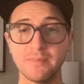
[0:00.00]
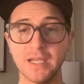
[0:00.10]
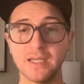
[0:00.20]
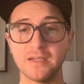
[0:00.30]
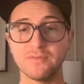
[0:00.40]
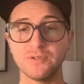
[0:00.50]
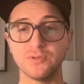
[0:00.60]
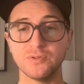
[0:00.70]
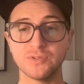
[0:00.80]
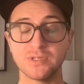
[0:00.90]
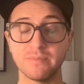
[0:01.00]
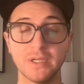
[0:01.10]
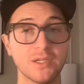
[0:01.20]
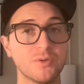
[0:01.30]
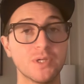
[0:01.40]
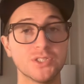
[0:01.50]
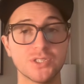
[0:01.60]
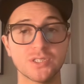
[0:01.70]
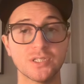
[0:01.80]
many of you who submitted questions